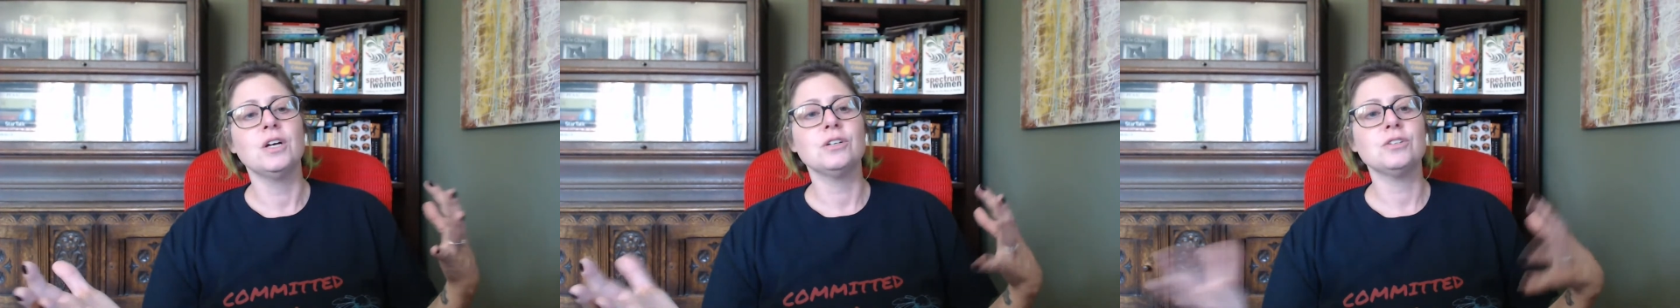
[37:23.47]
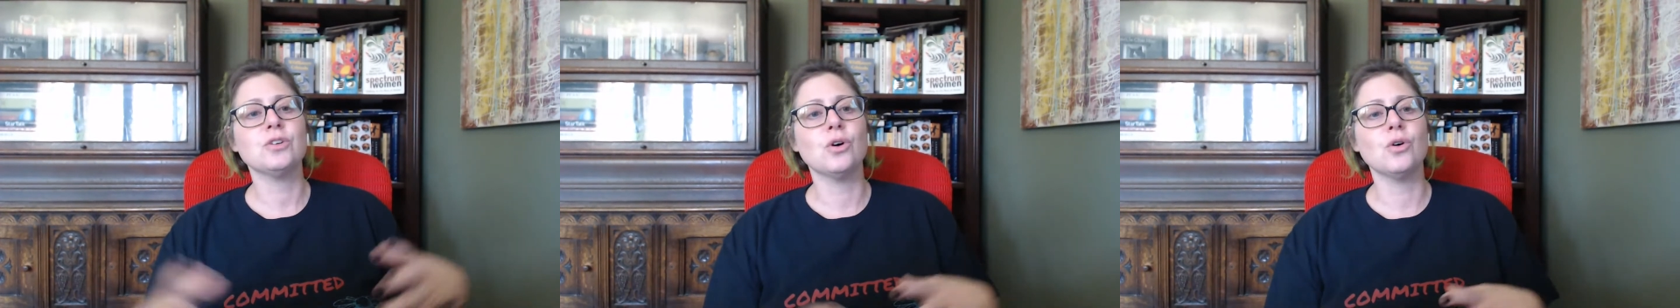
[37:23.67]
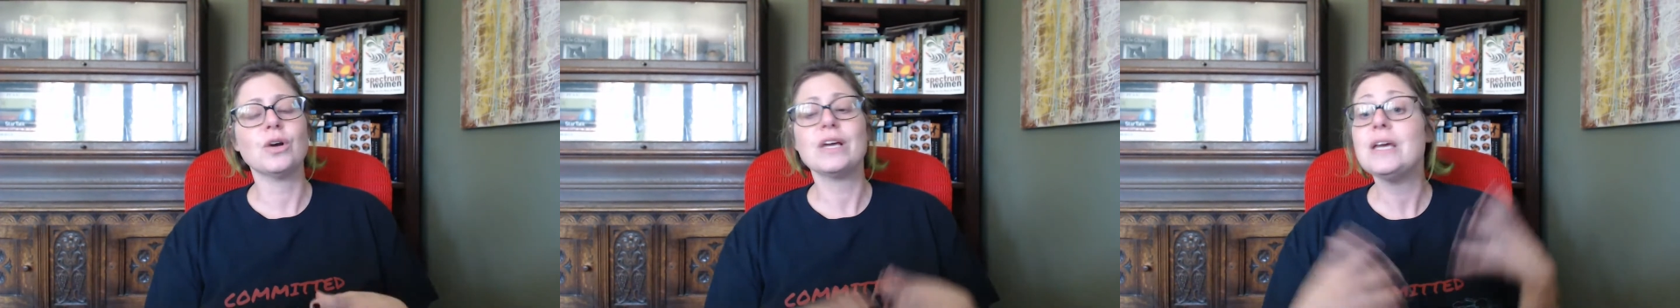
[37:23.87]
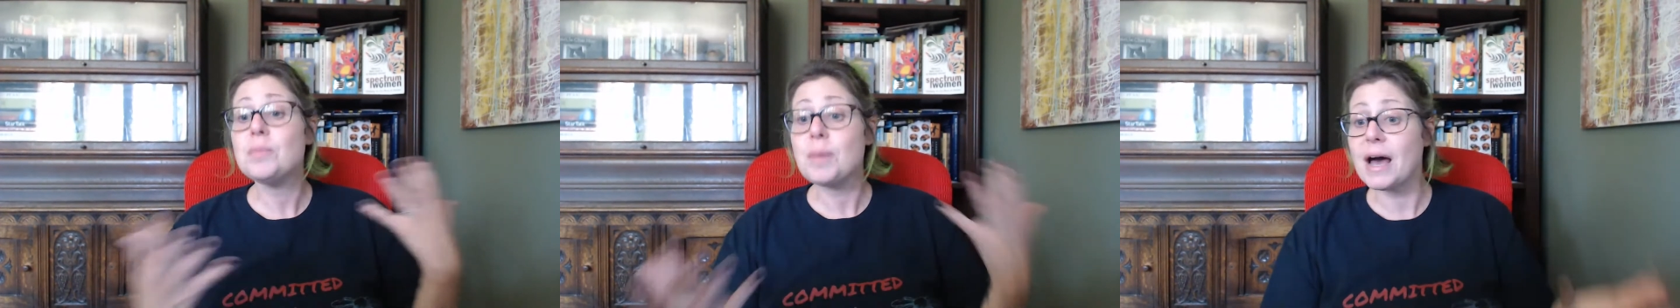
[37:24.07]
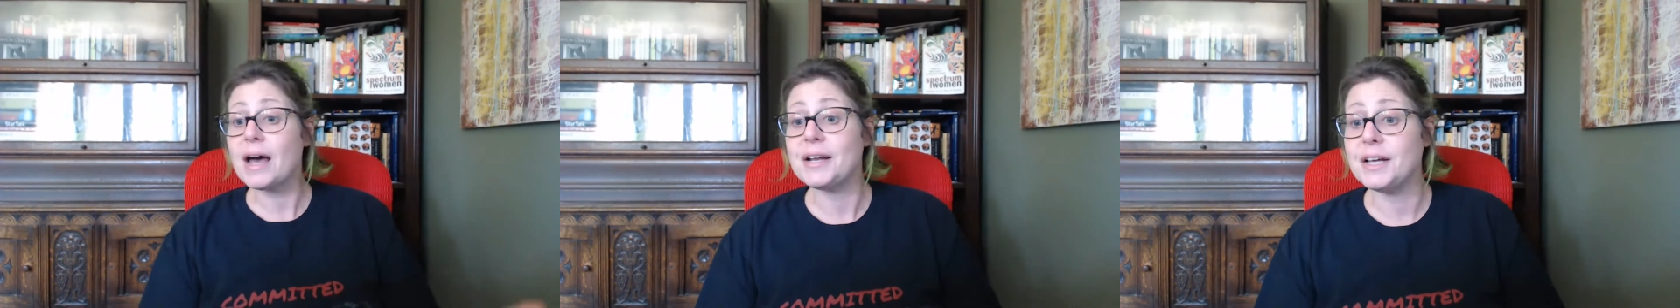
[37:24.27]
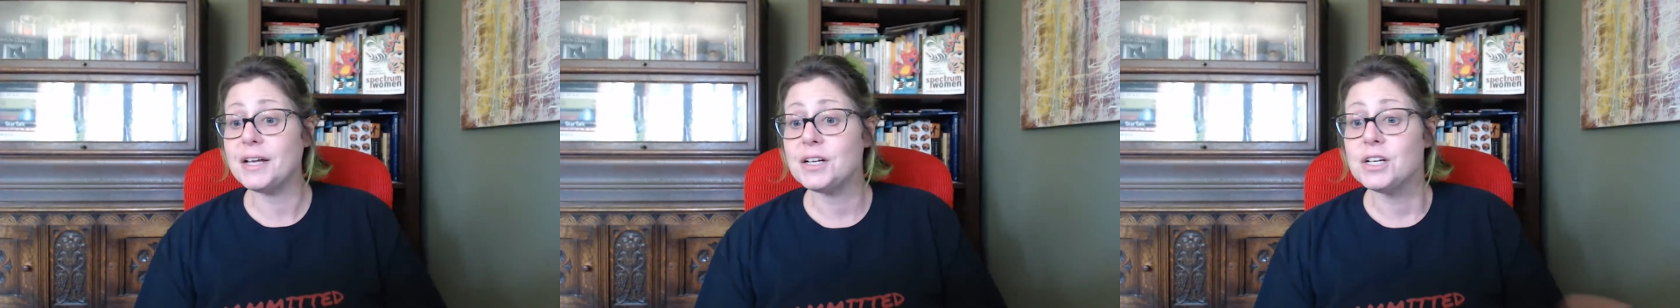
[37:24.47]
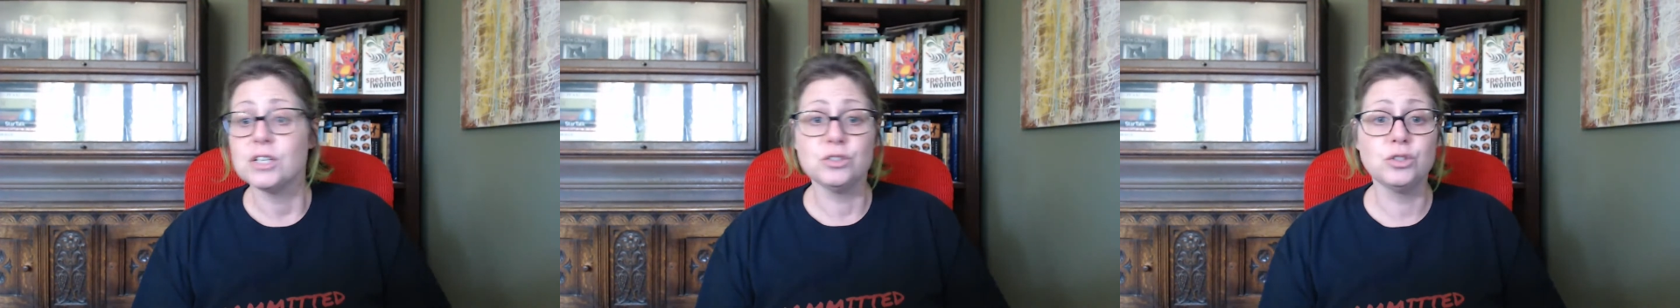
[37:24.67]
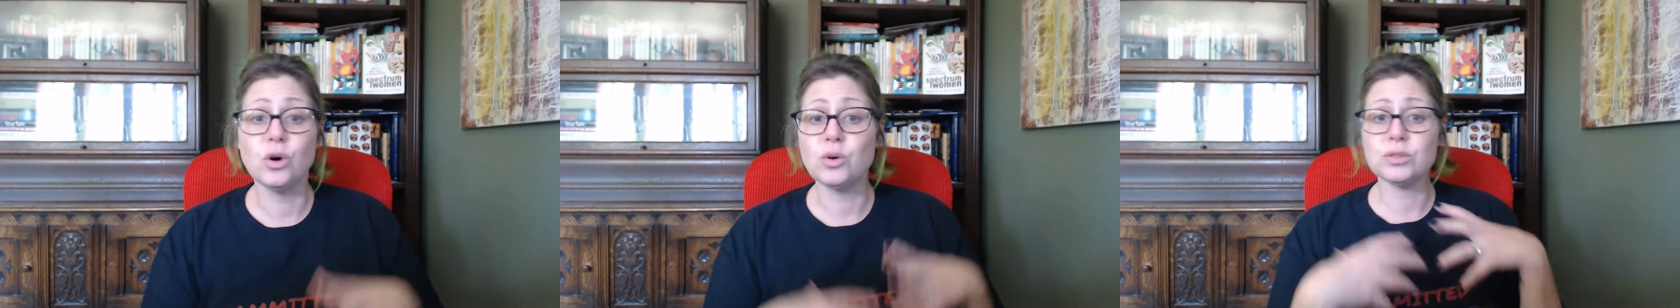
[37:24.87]
So keep at it.
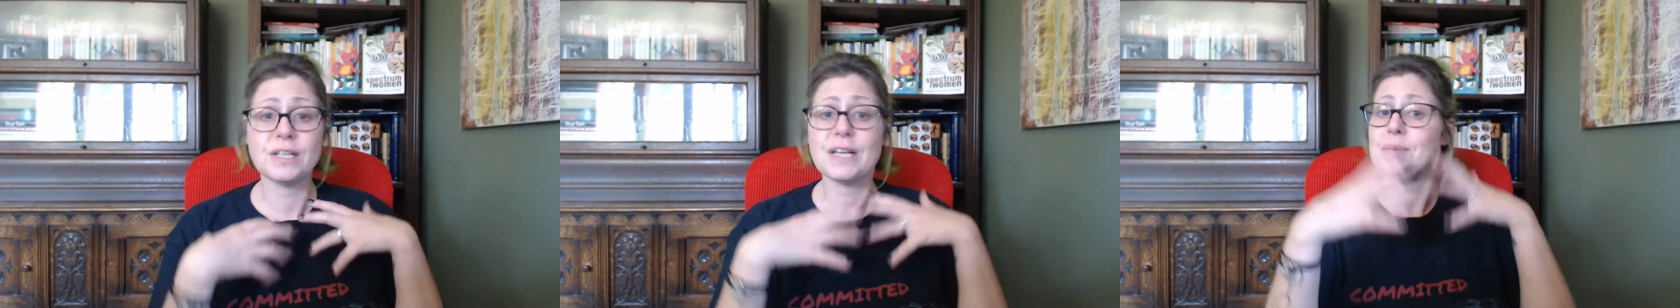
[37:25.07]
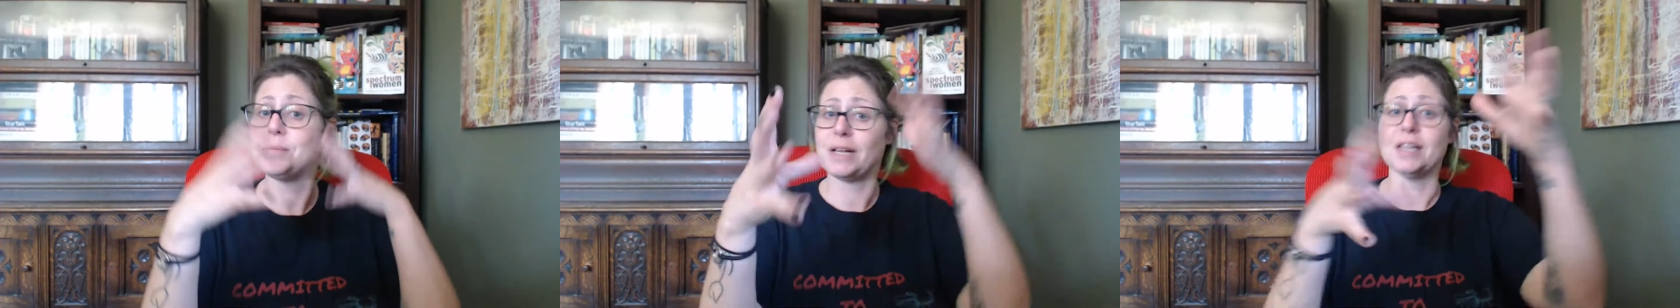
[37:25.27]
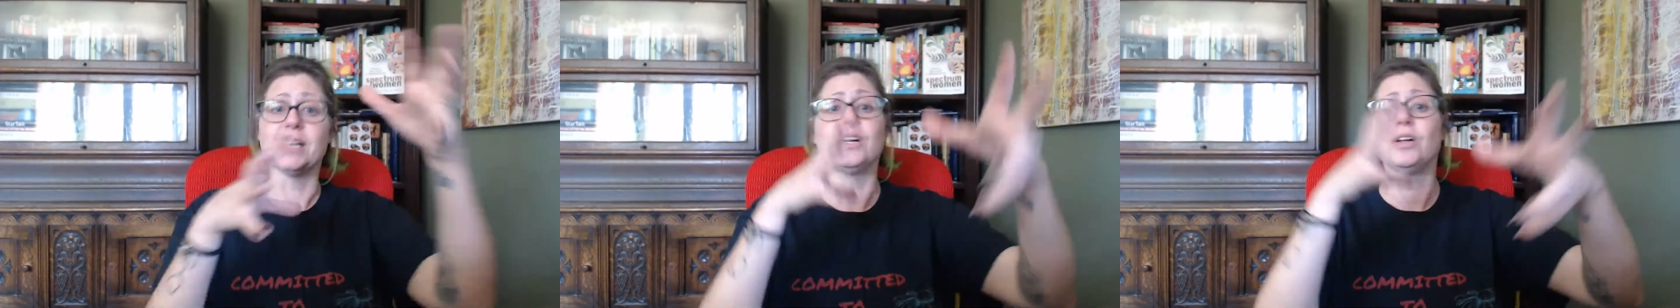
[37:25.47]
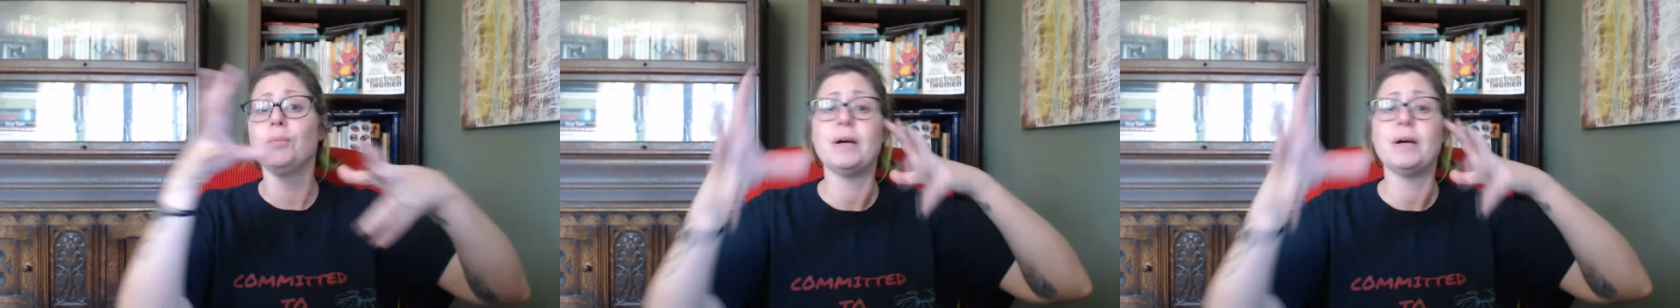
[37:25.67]
Don't take my little